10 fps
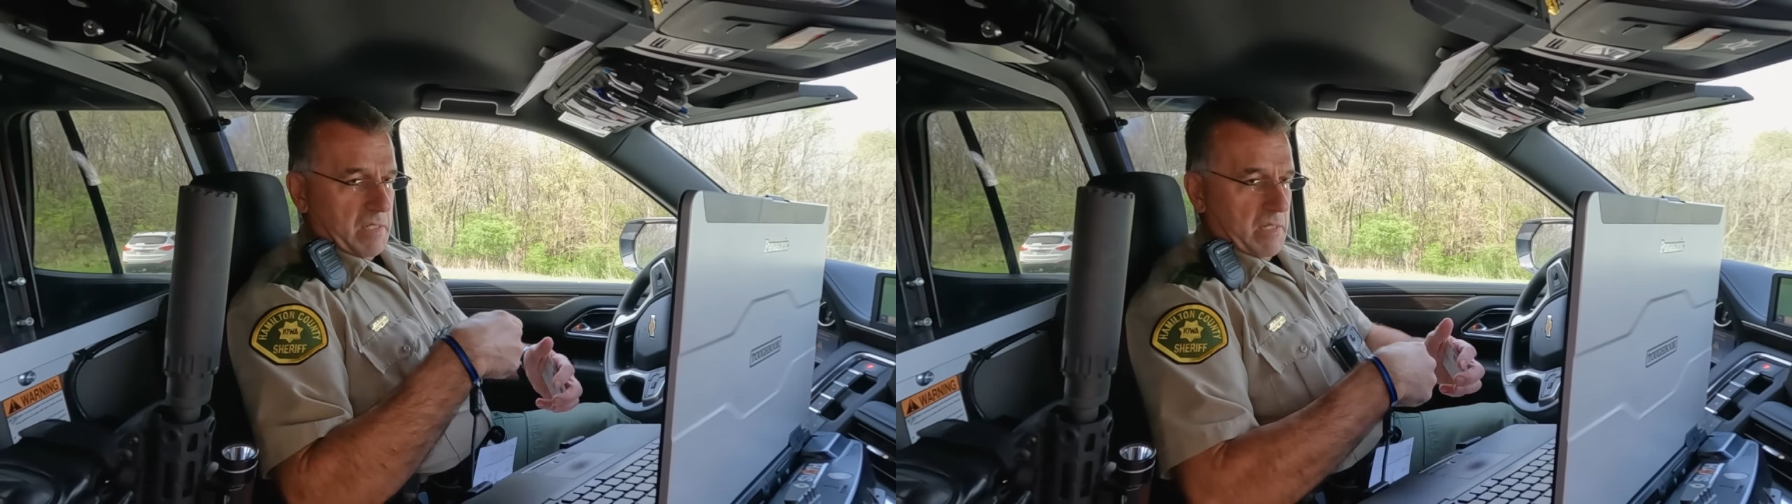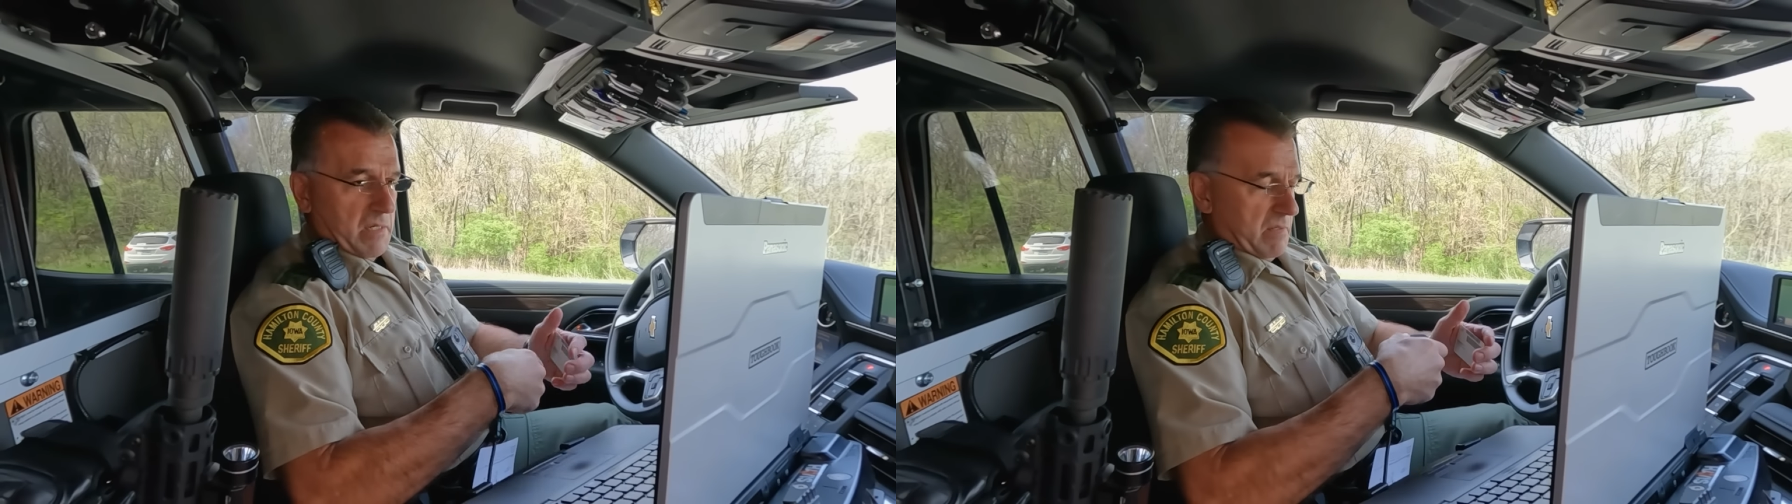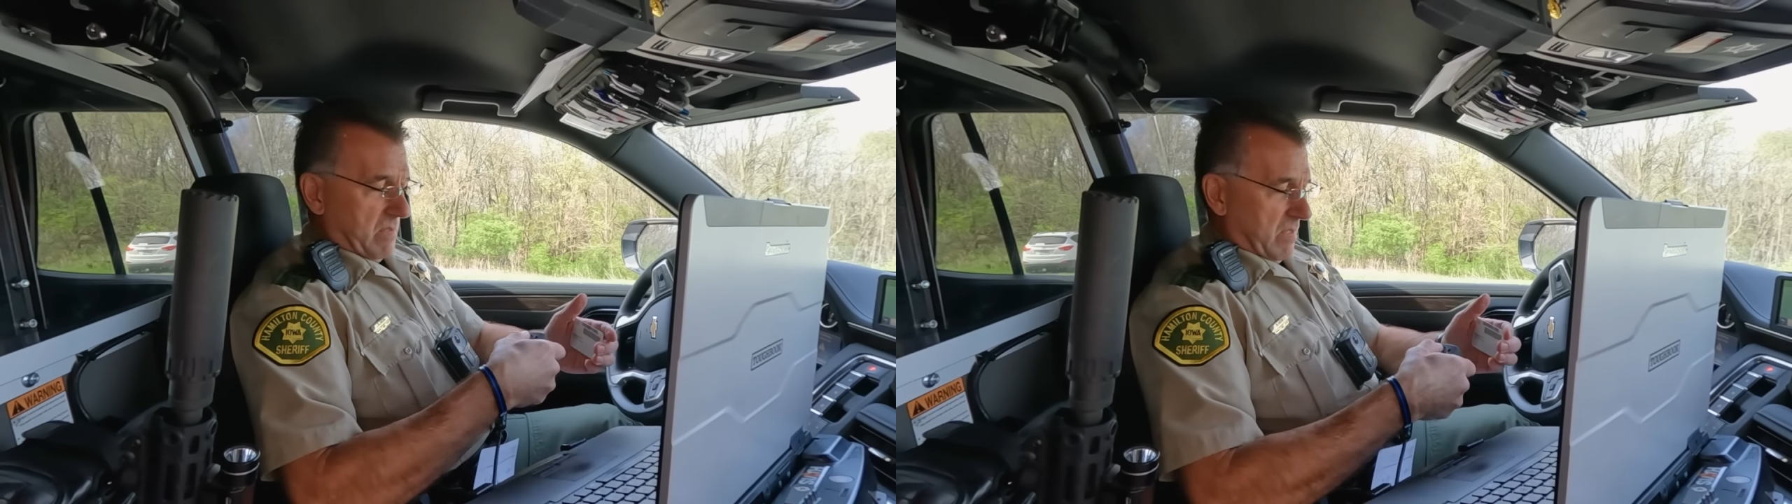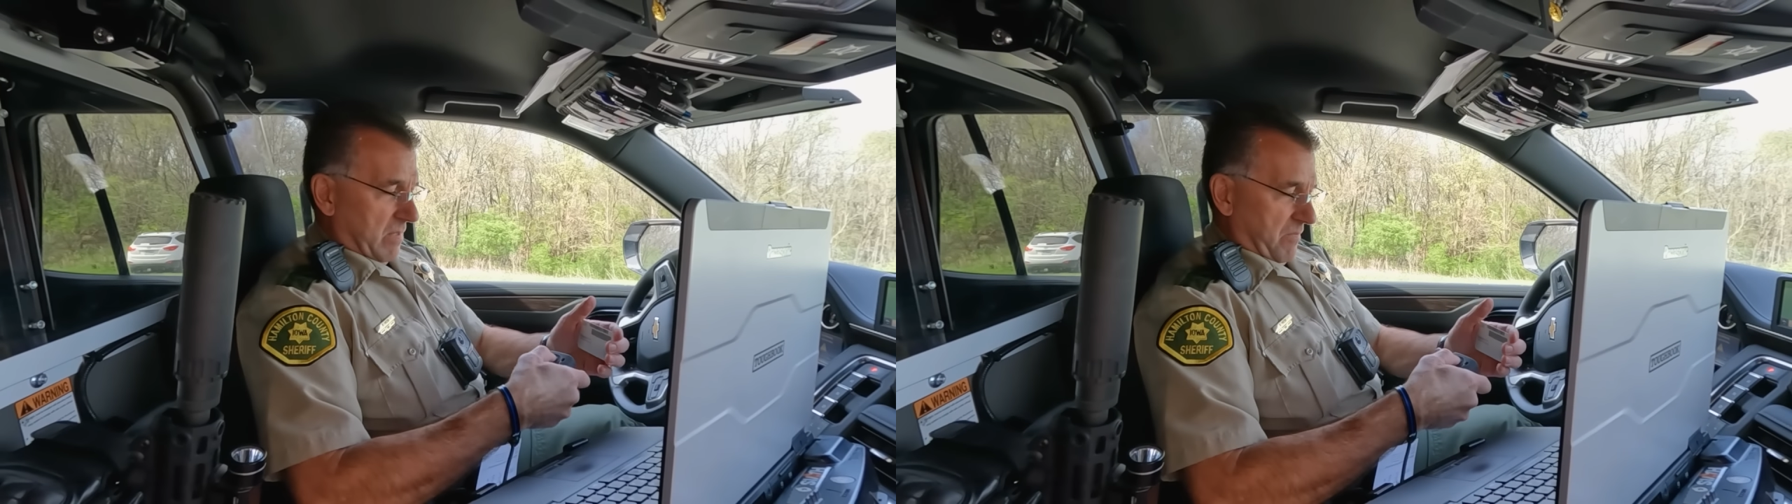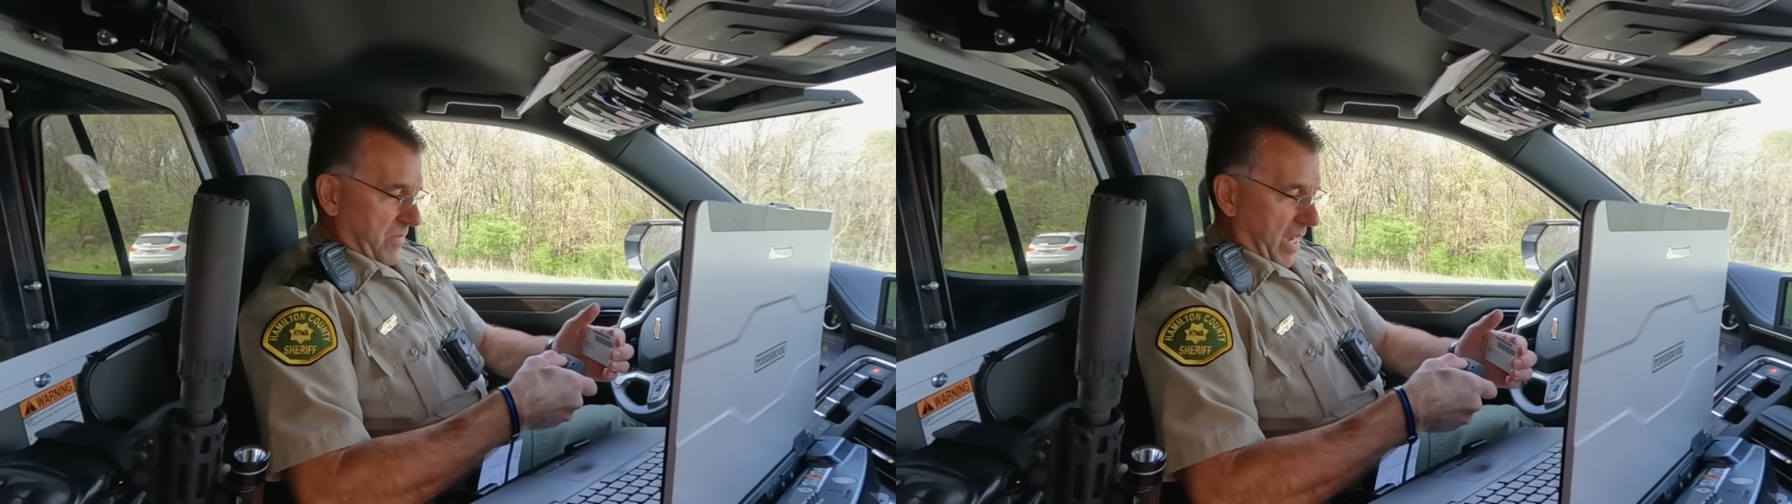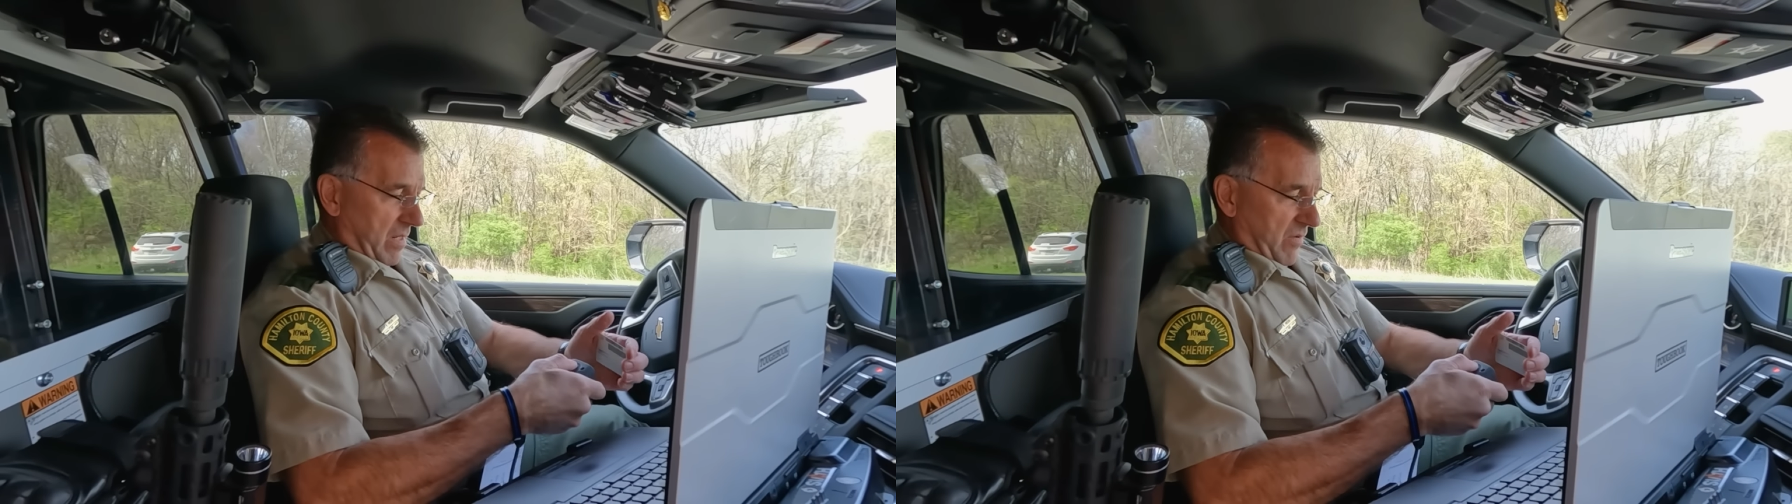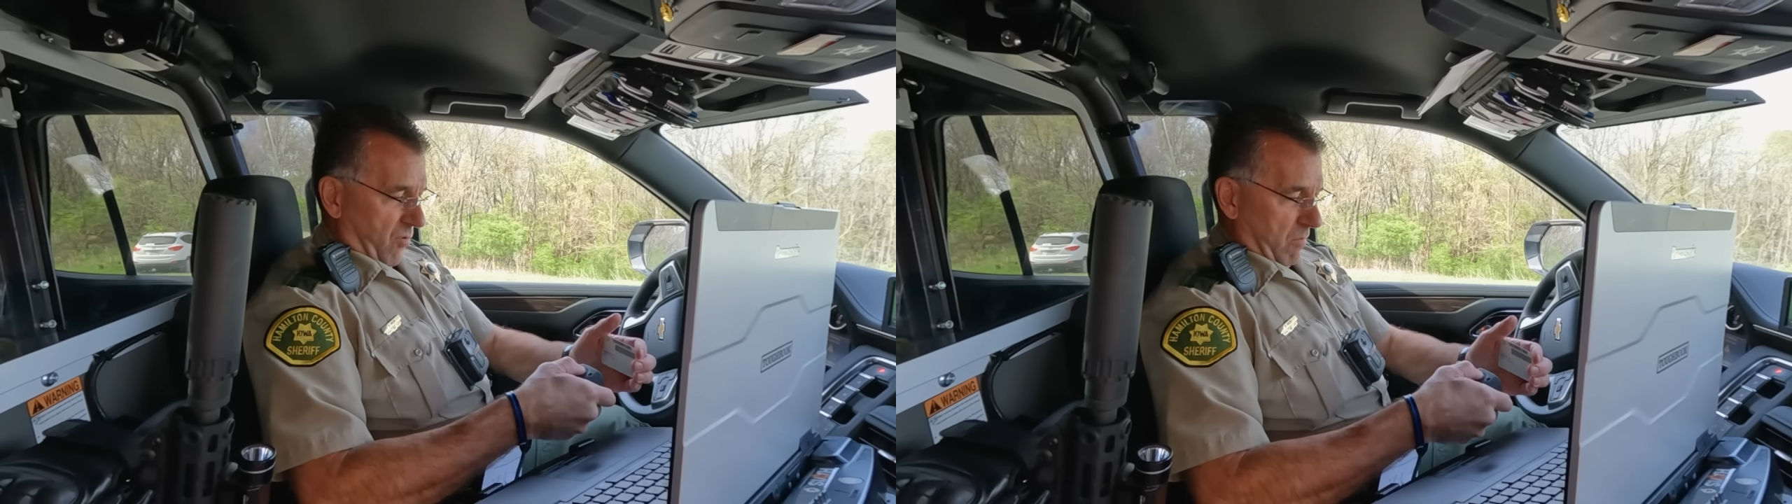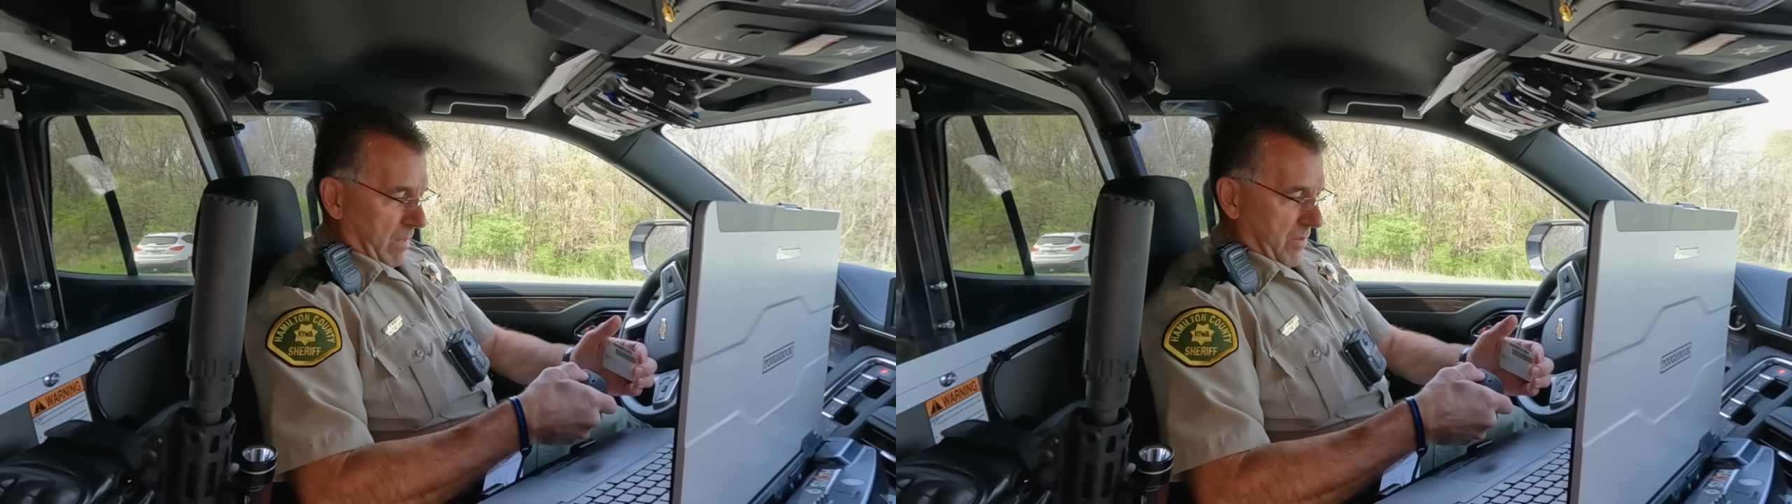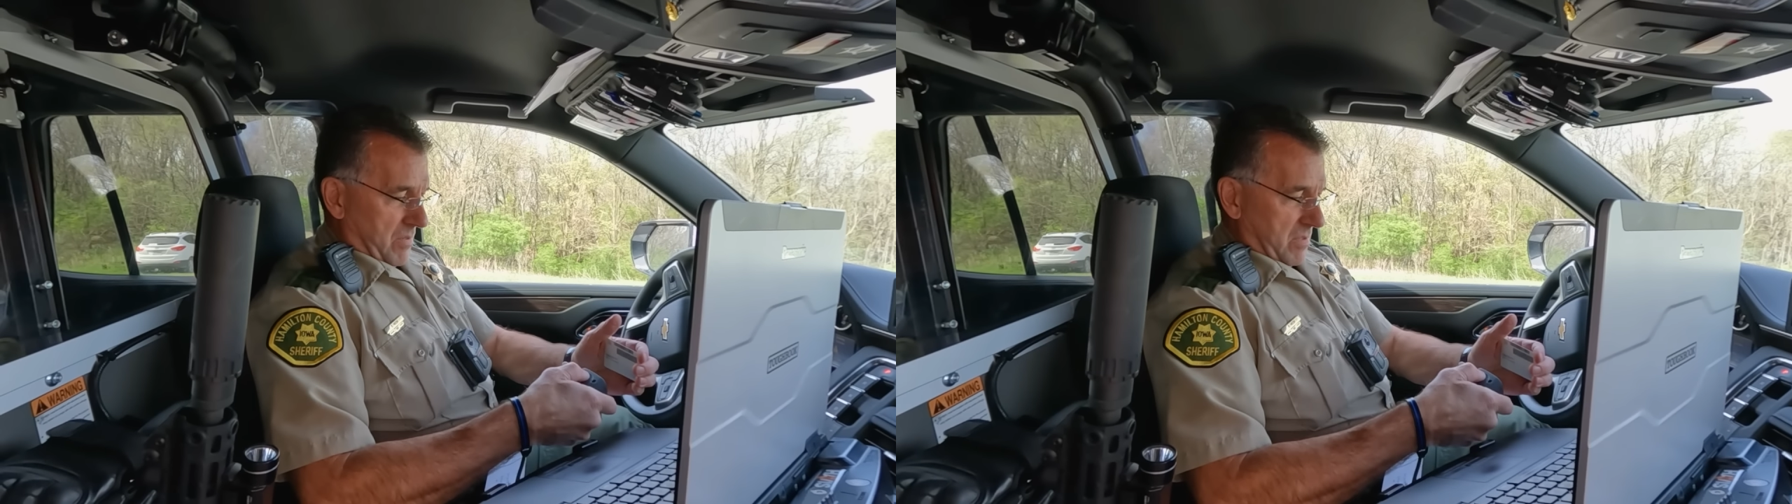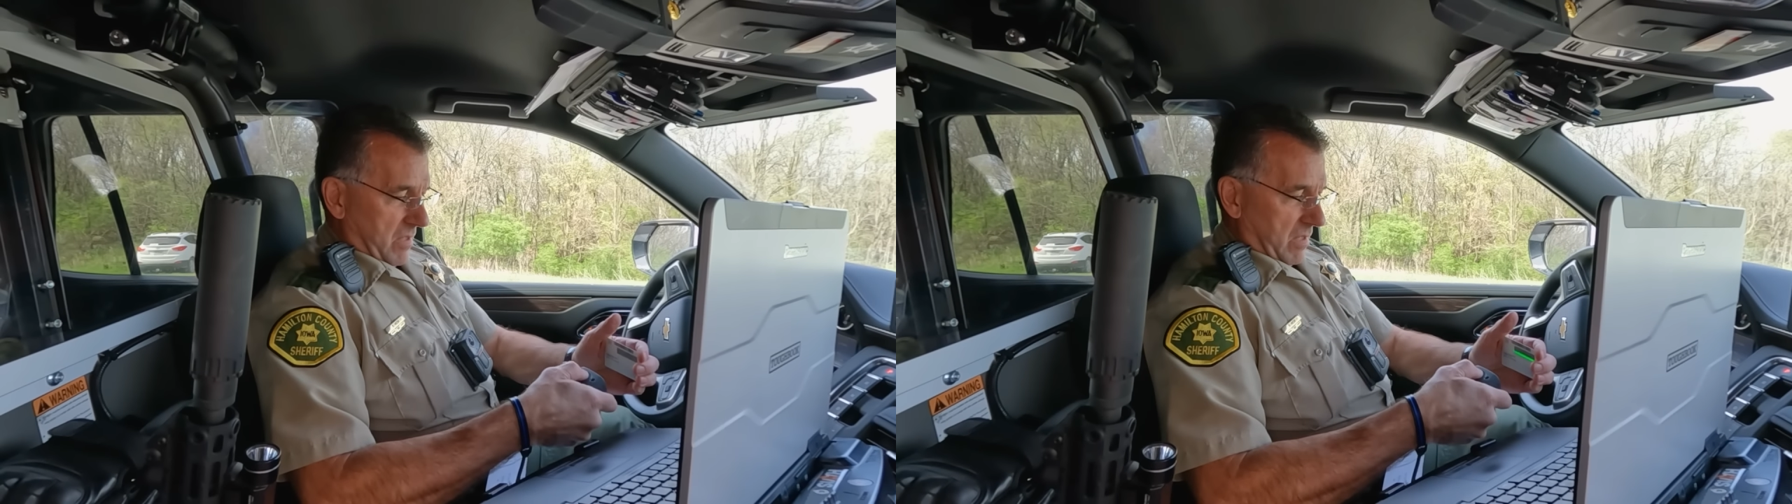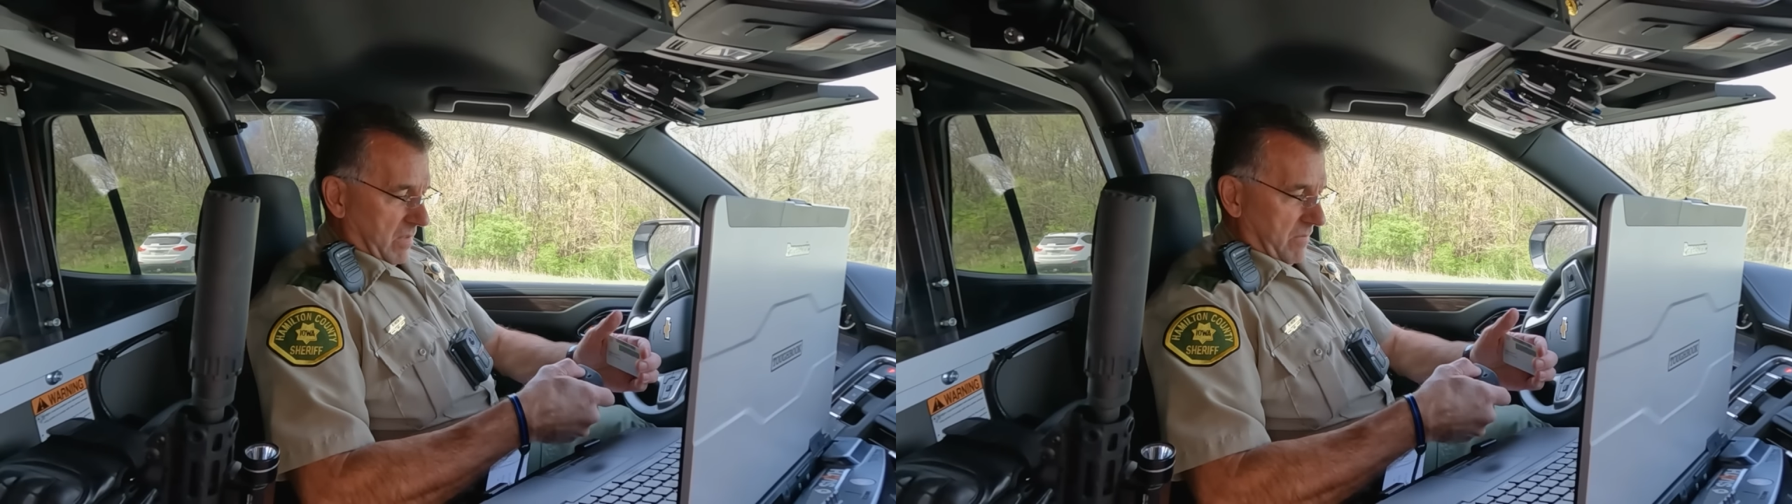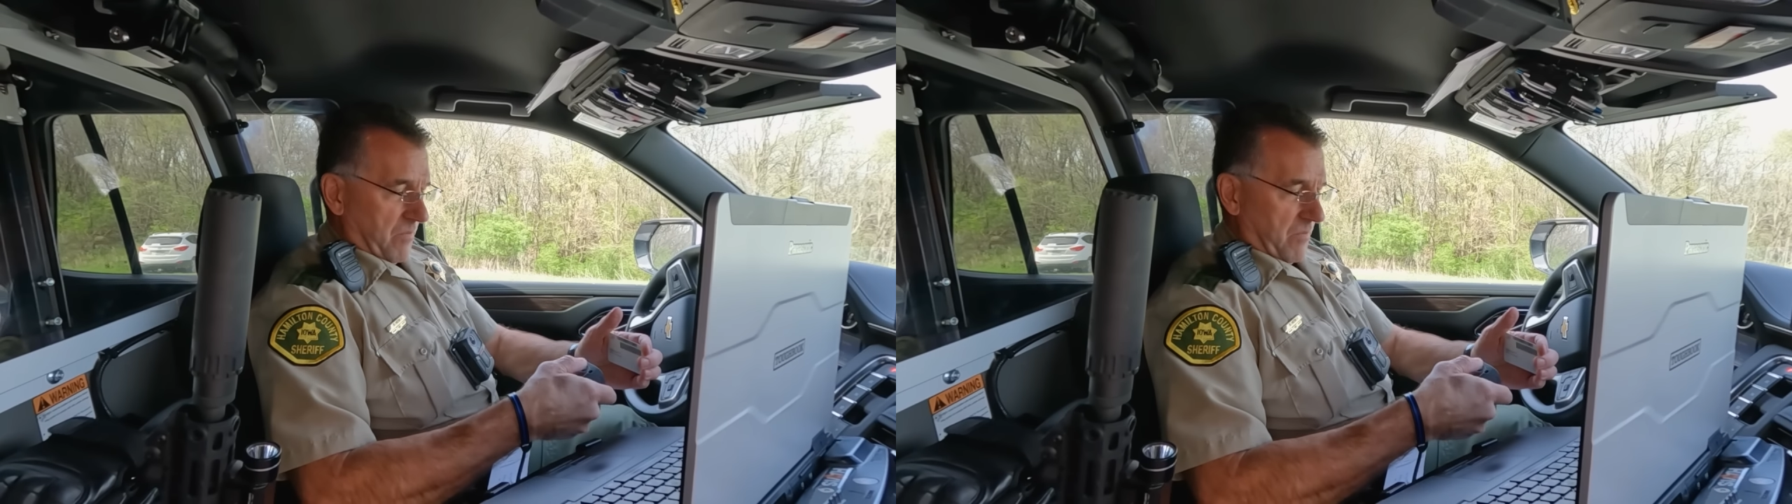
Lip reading: the form I'm using here.